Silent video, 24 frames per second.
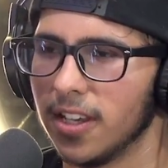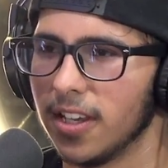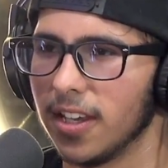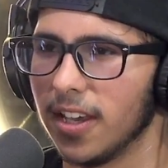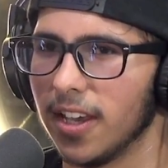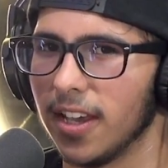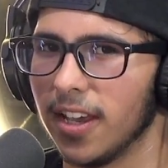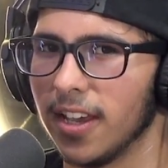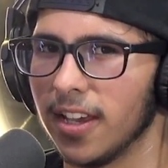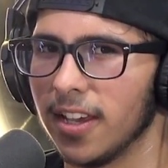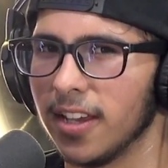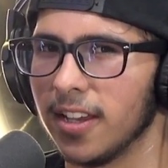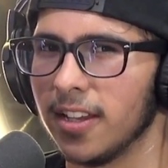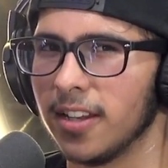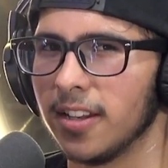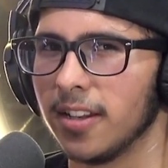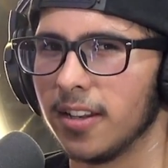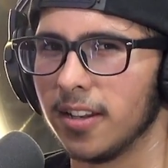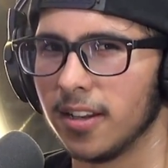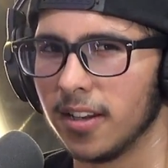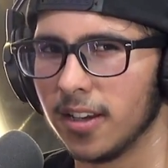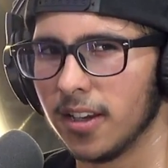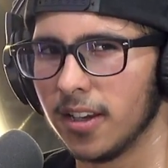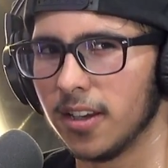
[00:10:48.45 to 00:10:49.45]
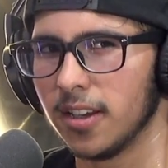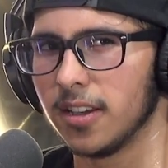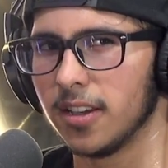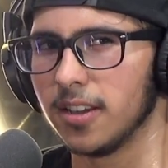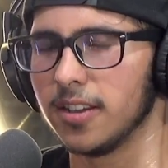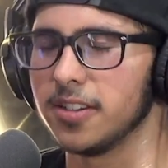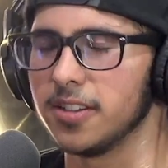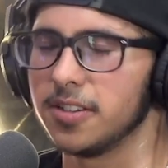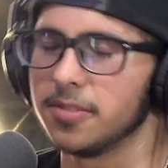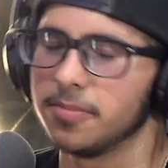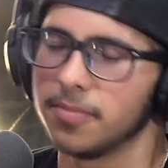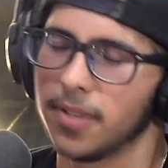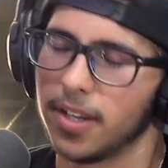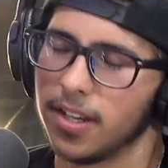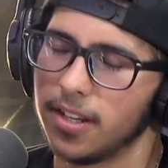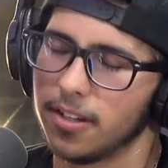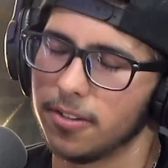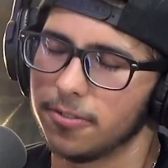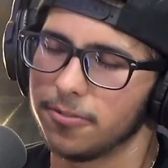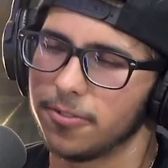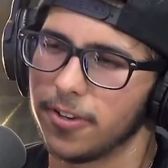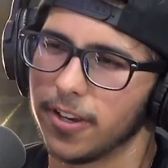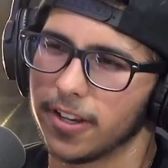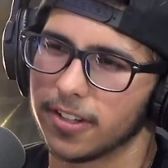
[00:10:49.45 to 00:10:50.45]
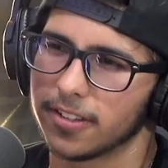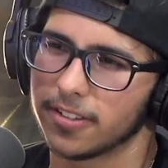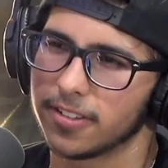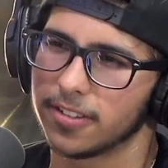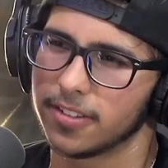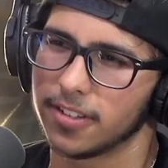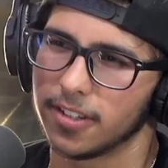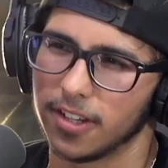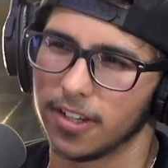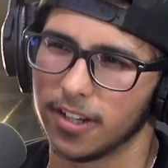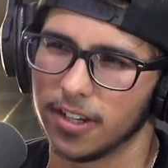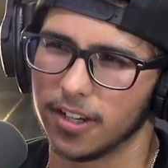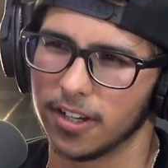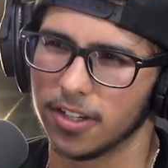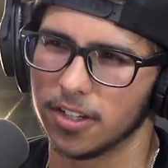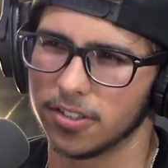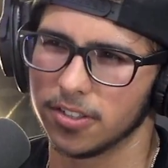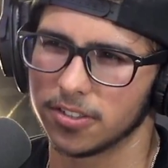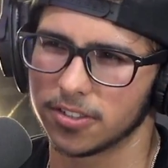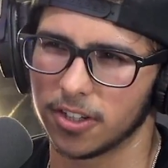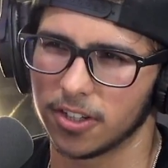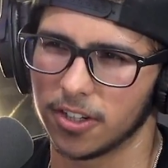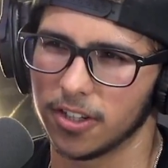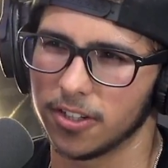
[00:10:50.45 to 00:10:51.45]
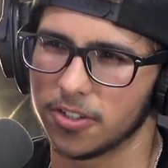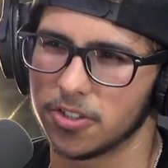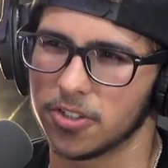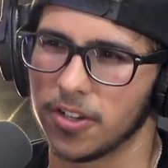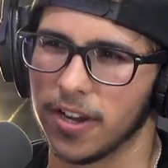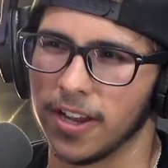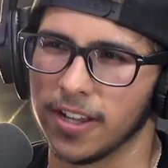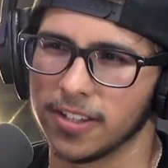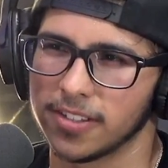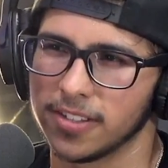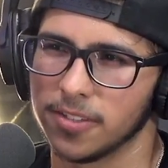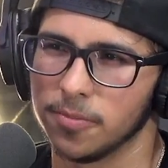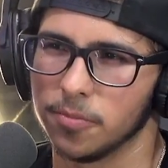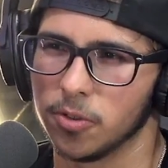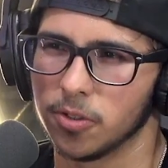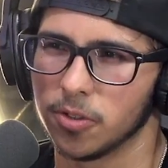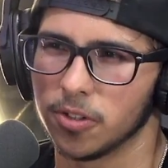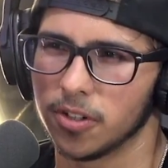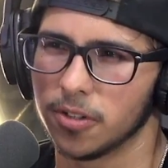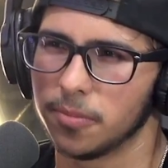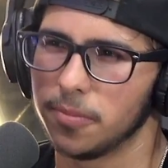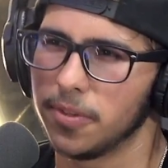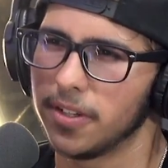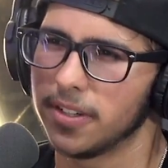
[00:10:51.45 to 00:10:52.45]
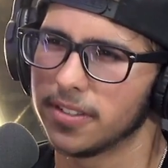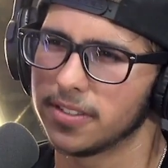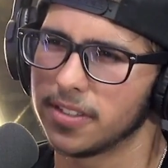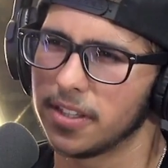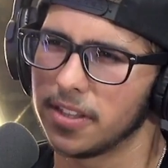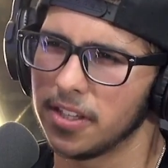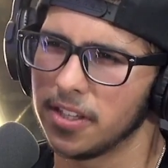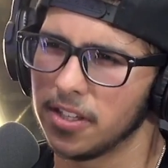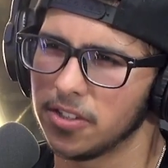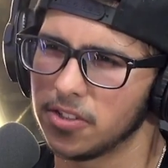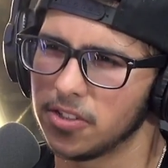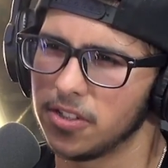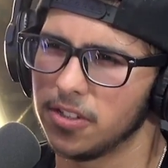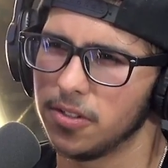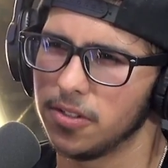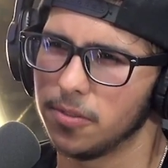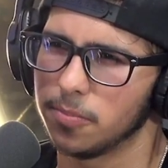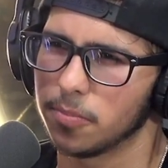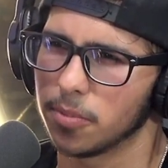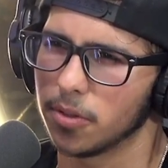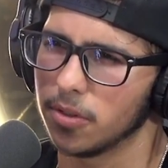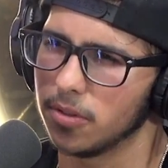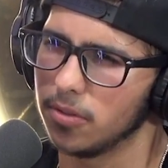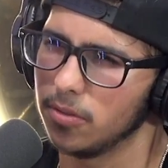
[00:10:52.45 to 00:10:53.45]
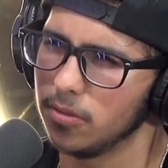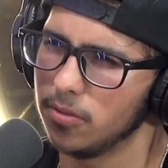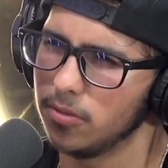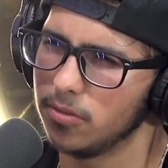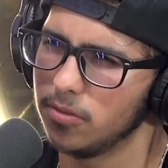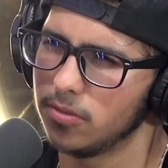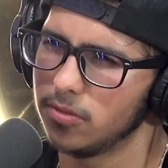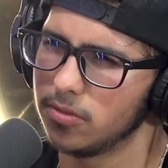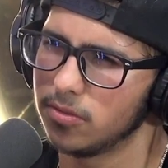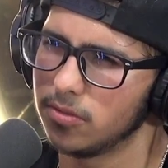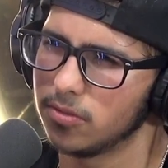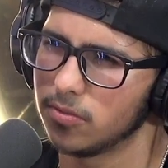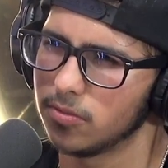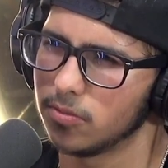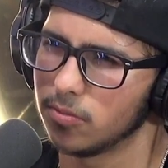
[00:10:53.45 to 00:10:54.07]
and this might affect Scarlett Johansson more because I think she produced.